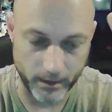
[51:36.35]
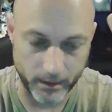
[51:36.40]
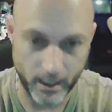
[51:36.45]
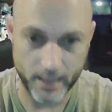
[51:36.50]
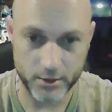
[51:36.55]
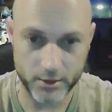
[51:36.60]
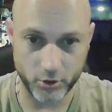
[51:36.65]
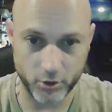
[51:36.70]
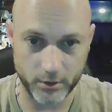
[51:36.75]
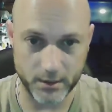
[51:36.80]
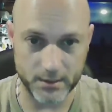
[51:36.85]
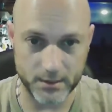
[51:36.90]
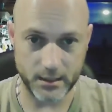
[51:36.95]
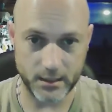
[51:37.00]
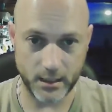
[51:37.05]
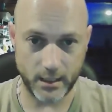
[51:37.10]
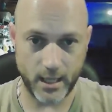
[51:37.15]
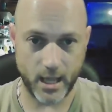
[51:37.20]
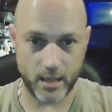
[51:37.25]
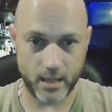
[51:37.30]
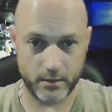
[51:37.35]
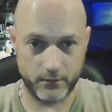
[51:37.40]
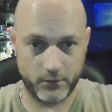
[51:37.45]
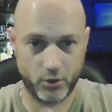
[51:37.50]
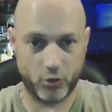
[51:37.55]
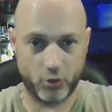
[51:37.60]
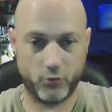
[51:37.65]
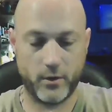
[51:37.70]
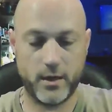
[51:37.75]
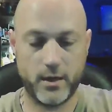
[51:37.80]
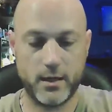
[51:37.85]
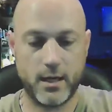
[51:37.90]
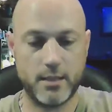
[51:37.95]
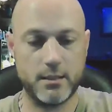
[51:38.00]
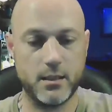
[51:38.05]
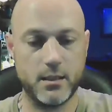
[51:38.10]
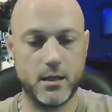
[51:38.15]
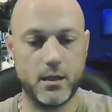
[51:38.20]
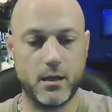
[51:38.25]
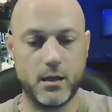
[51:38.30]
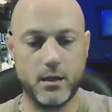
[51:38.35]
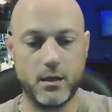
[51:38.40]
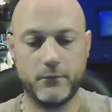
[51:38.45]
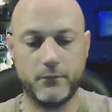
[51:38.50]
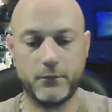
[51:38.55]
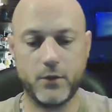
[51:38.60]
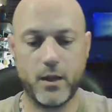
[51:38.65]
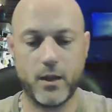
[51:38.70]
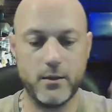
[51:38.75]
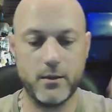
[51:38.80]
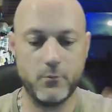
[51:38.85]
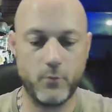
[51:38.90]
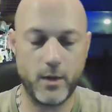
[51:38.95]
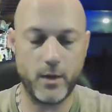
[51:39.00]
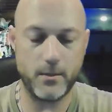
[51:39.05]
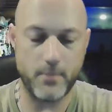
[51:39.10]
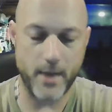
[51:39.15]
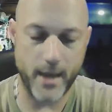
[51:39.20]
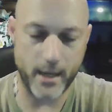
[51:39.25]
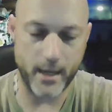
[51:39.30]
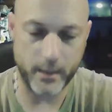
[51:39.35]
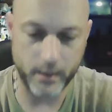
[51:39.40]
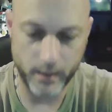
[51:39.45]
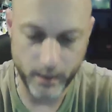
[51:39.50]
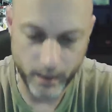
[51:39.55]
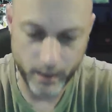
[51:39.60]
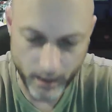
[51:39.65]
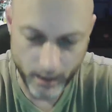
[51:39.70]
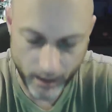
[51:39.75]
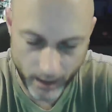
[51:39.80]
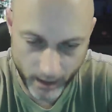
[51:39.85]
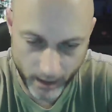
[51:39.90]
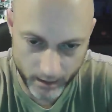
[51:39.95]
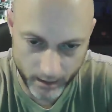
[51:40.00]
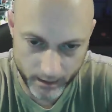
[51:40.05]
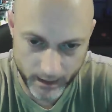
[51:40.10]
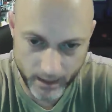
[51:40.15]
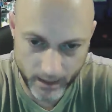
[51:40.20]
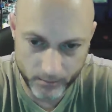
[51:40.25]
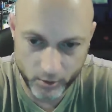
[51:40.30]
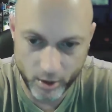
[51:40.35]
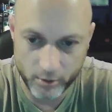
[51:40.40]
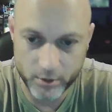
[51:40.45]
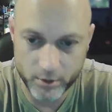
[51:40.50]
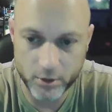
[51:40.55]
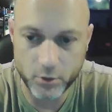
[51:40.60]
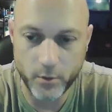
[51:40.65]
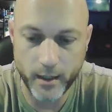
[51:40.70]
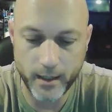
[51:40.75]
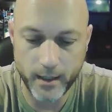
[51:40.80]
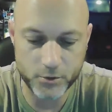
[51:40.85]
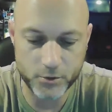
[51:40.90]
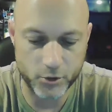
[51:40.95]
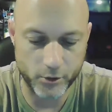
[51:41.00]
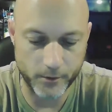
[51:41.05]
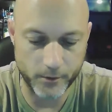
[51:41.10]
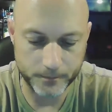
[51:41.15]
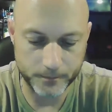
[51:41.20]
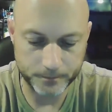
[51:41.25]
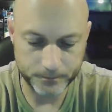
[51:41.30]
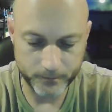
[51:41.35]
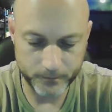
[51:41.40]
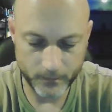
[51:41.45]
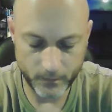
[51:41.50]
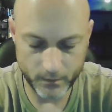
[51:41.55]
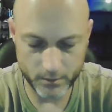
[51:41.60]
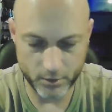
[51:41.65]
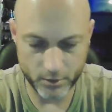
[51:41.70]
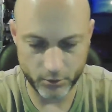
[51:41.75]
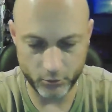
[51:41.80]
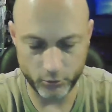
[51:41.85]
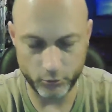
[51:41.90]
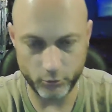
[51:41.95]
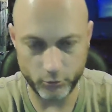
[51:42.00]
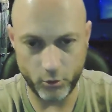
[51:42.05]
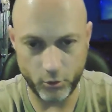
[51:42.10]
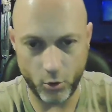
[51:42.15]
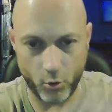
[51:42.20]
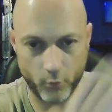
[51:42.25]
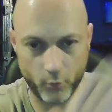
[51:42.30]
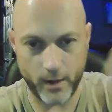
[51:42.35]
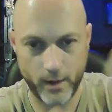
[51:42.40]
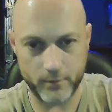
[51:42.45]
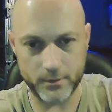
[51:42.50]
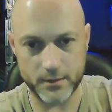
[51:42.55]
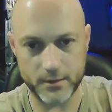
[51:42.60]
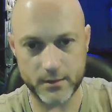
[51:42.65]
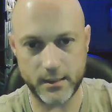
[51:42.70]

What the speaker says: I took this thing out of the crate. I did a flight way back at a campground in New Hampshire to go around this.